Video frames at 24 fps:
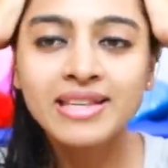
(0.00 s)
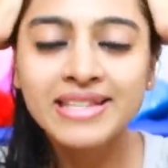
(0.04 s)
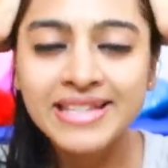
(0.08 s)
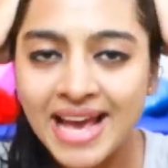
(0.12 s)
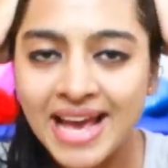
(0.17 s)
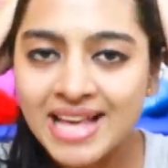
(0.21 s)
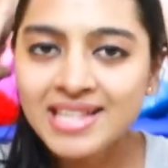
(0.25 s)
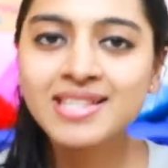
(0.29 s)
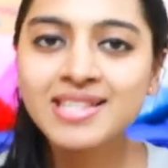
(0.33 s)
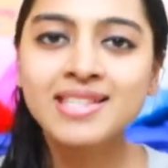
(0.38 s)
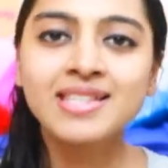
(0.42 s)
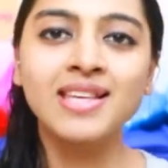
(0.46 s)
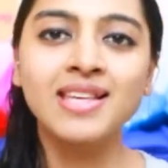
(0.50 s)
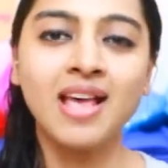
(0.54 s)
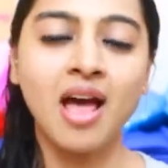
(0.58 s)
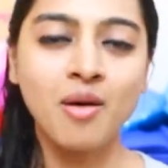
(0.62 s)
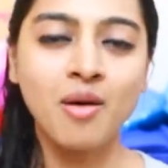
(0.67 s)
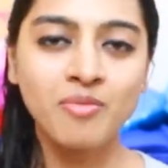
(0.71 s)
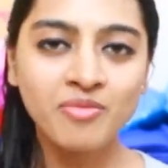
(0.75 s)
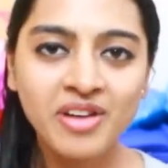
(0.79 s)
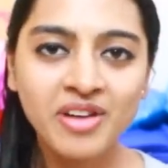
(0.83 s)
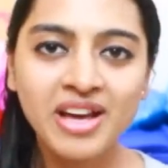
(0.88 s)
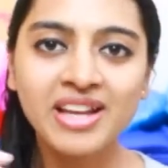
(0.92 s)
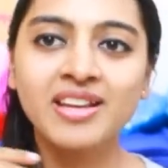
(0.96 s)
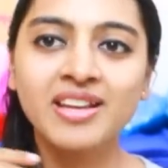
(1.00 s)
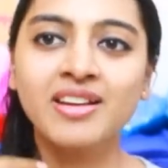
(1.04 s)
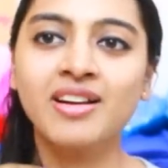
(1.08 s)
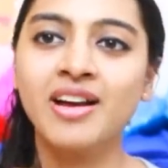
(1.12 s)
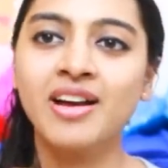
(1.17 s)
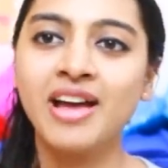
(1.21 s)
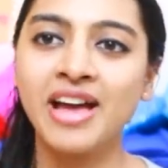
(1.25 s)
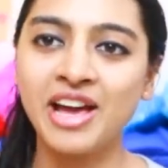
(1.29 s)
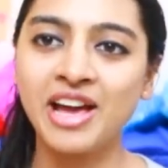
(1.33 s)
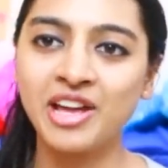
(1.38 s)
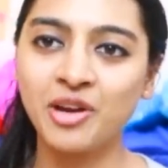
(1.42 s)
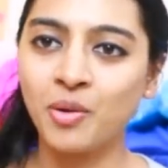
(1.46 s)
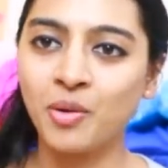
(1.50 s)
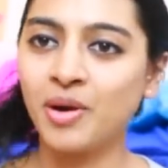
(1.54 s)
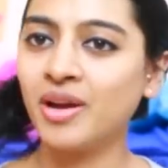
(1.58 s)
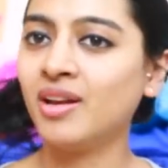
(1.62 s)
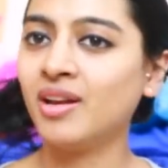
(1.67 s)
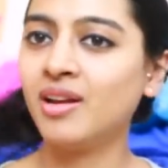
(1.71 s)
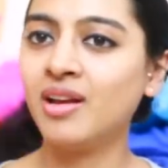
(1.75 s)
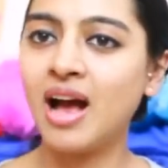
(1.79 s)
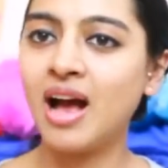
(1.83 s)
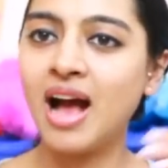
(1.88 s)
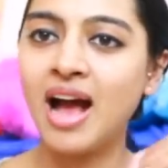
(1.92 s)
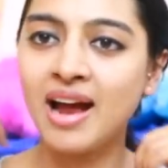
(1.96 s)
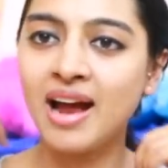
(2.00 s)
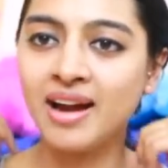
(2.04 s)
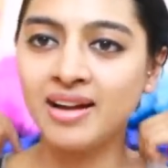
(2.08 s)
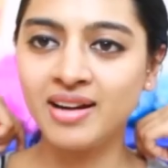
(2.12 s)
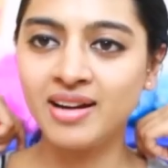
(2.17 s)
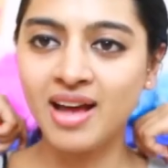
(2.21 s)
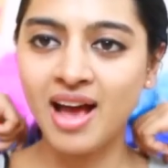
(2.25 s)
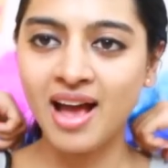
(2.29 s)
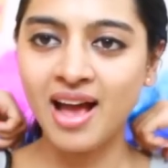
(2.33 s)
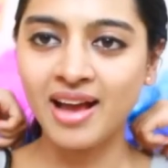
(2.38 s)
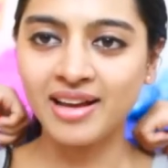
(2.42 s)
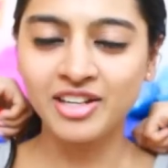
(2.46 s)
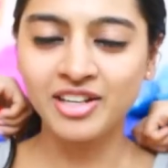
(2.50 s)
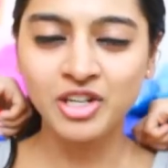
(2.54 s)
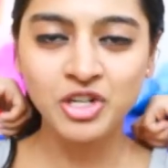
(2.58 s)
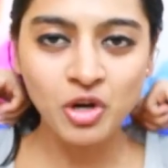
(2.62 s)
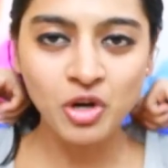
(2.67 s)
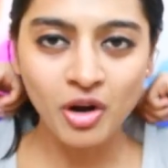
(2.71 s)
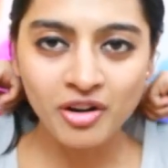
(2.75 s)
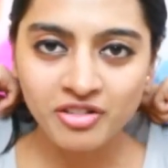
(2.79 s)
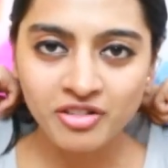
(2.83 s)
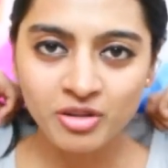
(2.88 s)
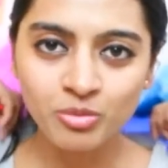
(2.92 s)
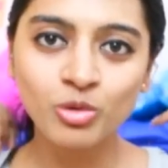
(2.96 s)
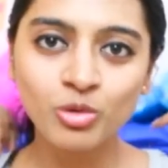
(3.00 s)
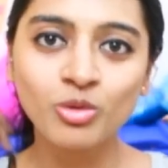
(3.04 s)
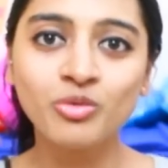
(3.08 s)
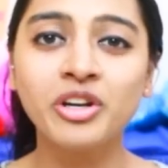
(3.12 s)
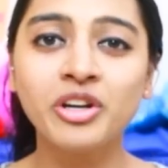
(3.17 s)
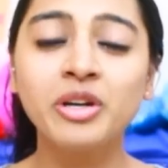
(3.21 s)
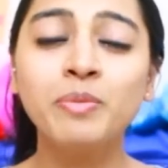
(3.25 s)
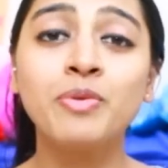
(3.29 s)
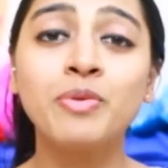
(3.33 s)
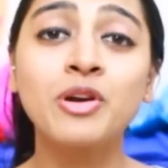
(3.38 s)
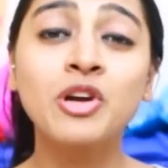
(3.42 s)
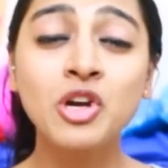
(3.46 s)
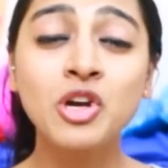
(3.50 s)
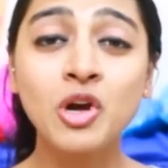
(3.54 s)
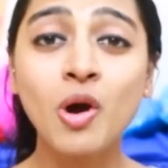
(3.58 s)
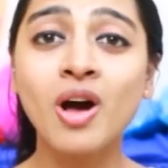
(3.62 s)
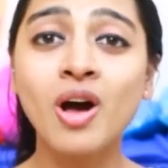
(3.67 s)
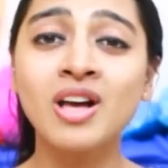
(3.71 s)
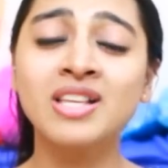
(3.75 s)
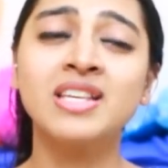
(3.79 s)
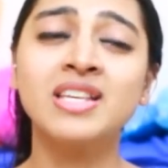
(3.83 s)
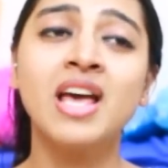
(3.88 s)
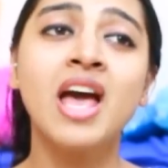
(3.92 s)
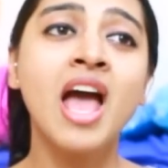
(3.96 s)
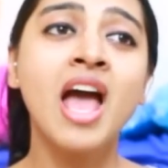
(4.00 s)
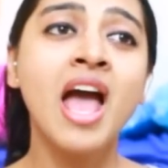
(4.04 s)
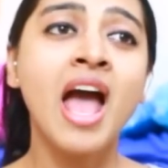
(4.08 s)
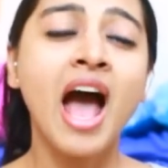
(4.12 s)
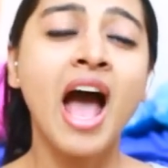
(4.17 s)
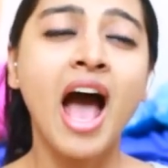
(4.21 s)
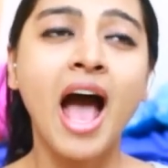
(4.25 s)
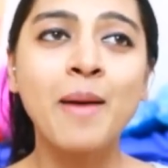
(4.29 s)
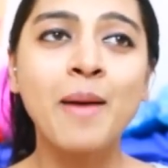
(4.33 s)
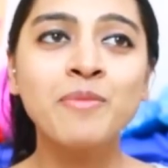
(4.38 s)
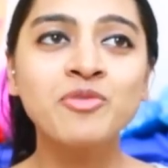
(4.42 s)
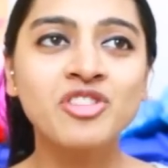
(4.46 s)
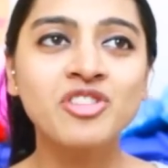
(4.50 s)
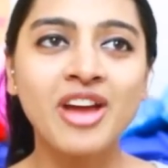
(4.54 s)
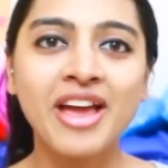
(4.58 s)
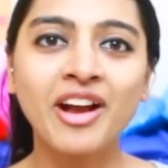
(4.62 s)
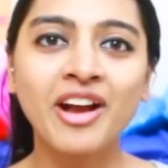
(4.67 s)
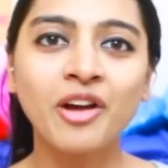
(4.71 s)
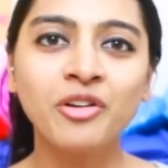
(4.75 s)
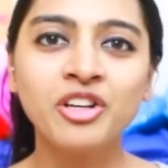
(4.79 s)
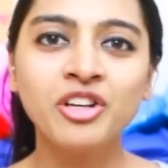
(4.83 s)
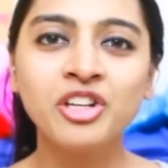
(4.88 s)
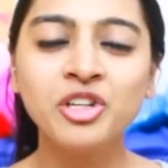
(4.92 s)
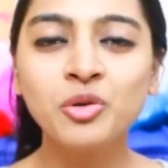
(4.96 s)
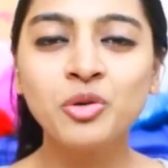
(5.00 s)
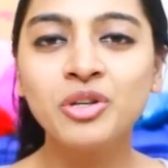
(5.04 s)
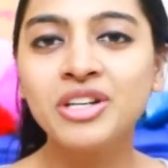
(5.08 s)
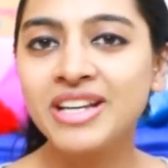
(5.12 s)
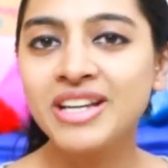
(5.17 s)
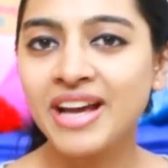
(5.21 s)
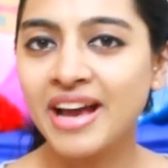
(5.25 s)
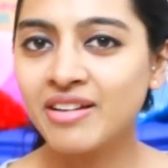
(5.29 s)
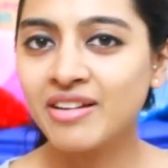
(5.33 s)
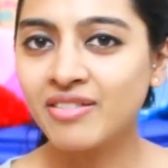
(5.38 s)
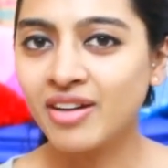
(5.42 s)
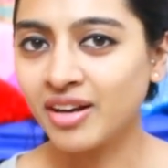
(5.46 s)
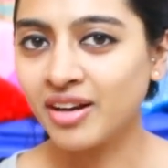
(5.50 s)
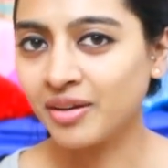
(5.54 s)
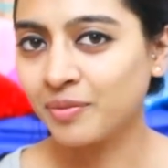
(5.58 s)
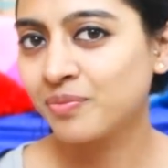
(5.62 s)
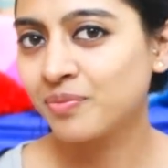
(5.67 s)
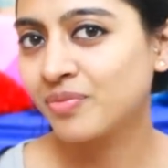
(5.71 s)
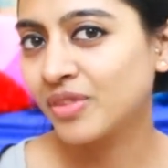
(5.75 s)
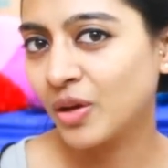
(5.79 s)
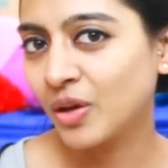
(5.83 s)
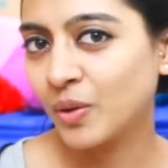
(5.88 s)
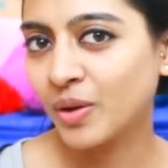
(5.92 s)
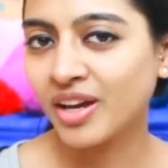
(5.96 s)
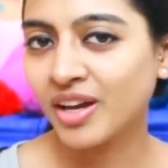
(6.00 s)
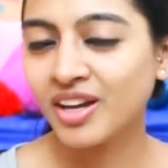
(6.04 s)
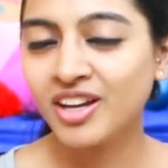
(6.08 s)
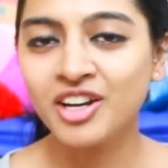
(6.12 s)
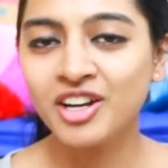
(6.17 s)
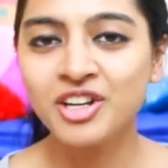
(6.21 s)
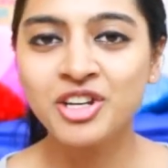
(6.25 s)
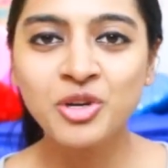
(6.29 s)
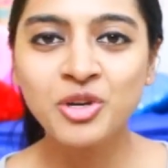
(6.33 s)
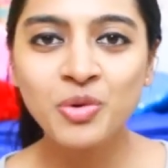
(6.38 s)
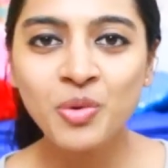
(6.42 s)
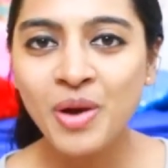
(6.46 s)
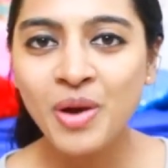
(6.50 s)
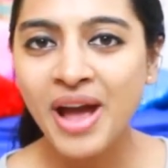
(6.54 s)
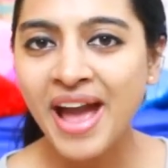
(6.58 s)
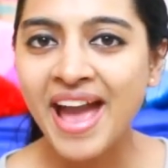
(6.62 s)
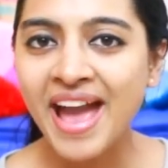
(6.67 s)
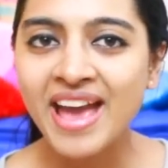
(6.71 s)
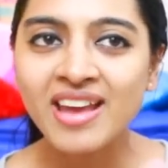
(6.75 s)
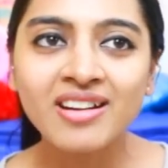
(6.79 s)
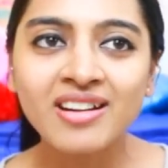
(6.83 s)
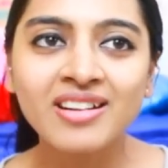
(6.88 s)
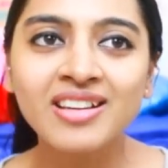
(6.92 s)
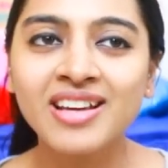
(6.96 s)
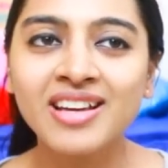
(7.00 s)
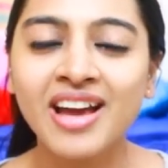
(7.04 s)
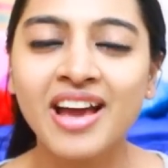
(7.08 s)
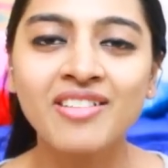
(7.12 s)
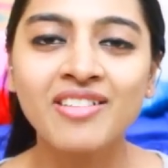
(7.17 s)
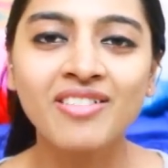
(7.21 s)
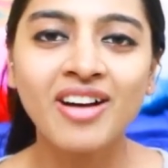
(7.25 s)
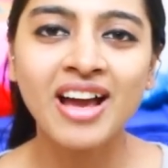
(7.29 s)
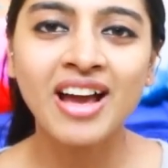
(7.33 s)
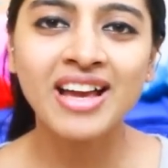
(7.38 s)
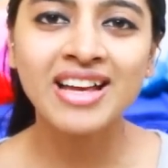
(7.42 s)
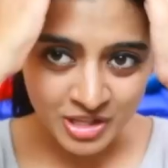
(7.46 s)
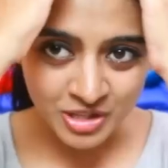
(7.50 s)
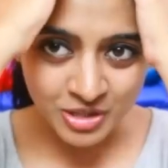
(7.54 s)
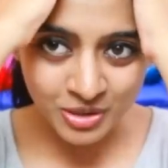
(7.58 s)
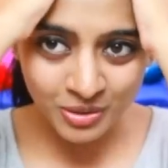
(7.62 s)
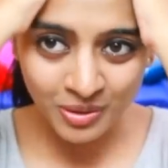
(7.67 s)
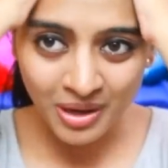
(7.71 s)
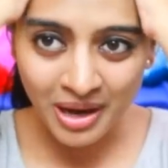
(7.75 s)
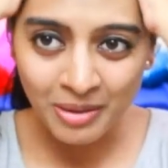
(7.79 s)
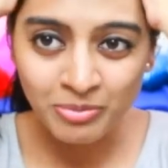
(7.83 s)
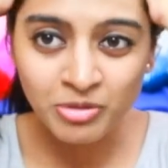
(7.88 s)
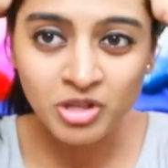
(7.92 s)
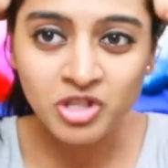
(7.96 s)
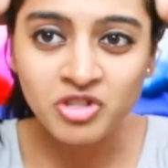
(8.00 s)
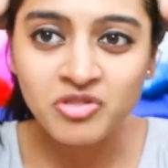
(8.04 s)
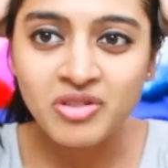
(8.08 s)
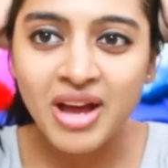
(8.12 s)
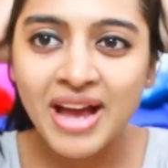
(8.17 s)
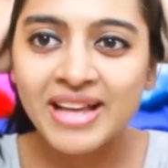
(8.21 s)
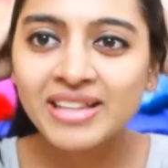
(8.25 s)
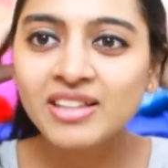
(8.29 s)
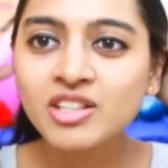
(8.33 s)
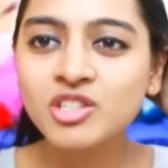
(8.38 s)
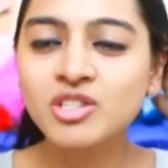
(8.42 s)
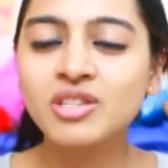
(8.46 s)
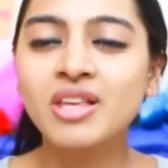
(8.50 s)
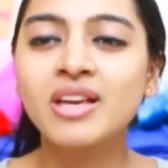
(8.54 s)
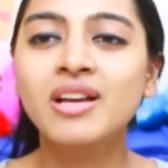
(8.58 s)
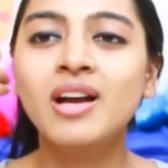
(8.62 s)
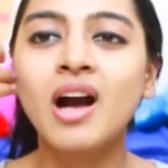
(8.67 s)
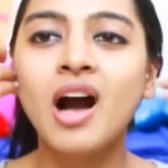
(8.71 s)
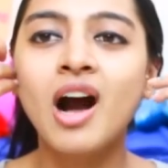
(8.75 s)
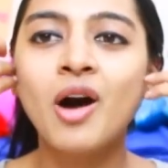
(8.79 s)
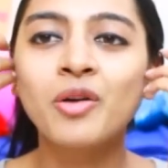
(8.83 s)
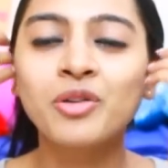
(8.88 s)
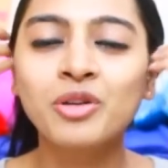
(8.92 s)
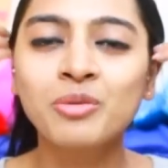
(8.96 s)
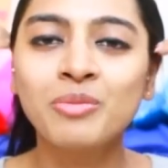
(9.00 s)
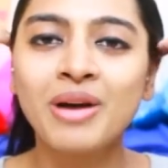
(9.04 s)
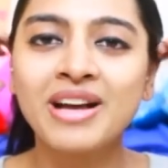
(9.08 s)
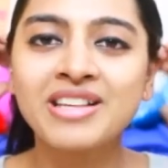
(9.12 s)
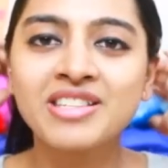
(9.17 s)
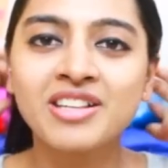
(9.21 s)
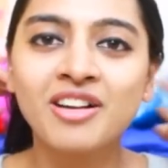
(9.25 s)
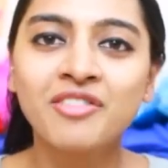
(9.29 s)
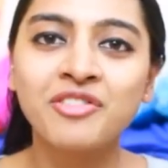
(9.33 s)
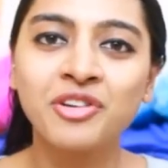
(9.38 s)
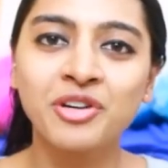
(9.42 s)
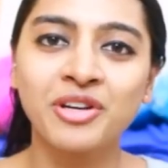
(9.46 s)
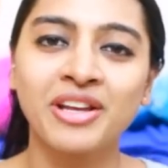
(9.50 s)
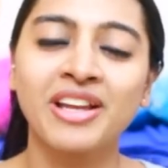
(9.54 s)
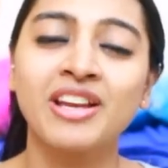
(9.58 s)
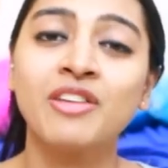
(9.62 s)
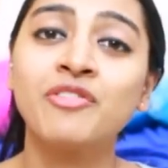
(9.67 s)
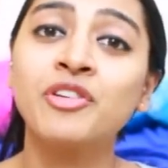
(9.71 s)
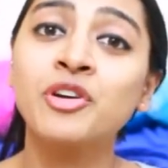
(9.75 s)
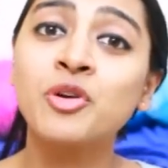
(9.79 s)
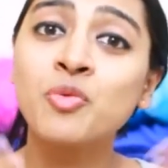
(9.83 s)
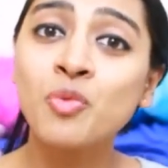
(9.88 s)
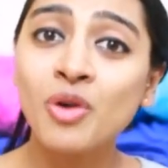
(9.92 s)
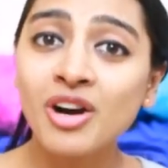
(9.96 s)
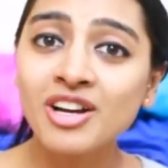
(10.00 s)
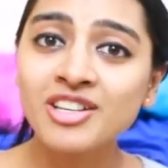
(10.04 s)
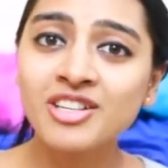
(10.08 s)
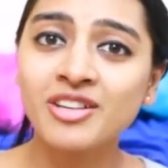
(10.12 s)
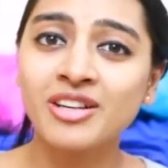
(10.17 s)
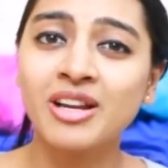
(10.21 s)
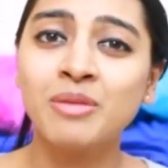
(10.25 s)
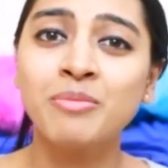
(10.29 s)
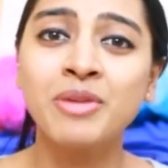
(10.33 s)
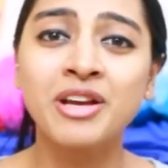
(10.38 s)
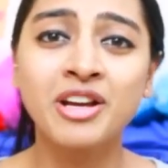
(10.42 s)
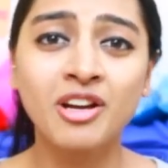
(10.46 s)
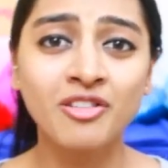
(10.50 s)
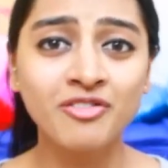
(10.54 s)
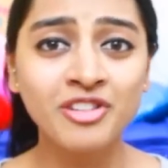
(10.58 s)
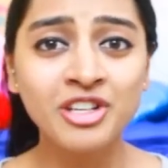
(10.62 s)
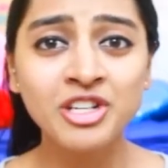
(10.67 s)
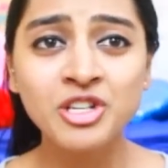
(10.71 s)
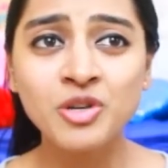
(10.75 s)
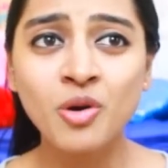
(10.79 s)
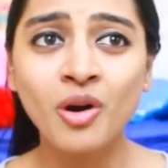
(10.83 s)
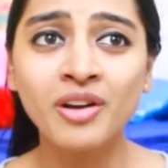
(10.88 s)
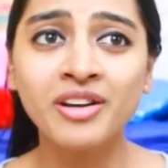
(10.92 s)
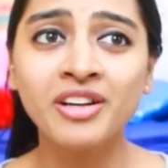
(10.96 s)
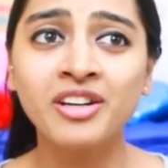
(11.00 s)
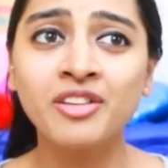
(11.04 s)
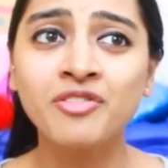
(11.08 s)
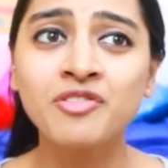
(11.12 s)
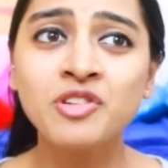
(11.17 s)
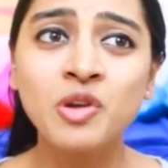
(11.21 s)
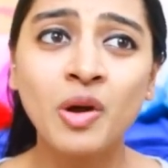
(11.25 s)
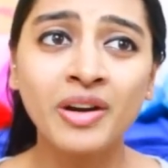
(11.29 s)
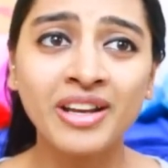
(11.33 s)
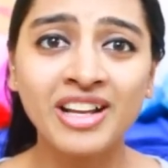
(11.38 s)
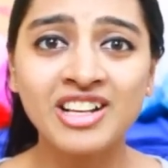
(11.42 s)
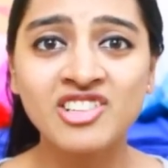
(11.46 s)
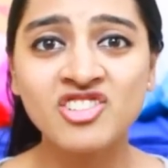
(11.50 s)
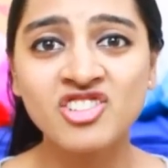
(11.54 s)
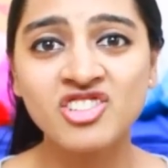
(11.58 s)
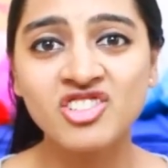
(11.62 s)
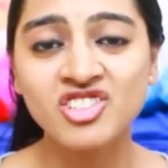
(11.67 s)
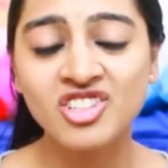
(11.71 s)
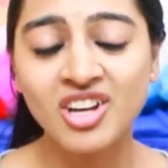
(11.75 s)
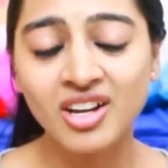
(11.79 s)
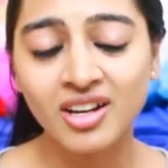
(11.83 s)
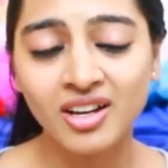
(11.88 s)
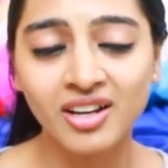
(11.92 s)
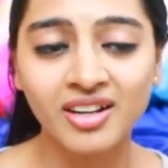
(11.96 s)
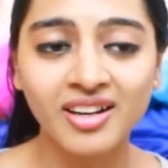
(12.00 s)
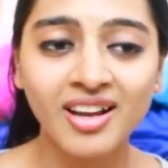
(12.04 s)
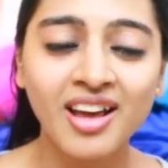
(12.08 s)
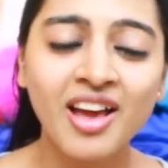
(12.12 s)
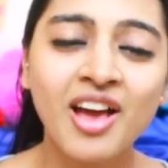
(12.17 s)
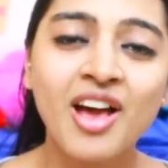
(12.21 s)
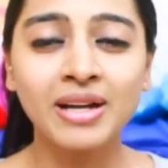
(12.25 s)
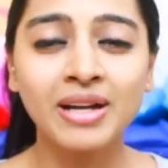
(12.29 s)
Yes, I'm wearing a hair oil and I did not remove it because I'm trying out a new D I Y, okay, a new hair D I Y. So I'm just trying this thing out on myself today, and if it works, I'll make a video on it. If not, I'll just chuck it.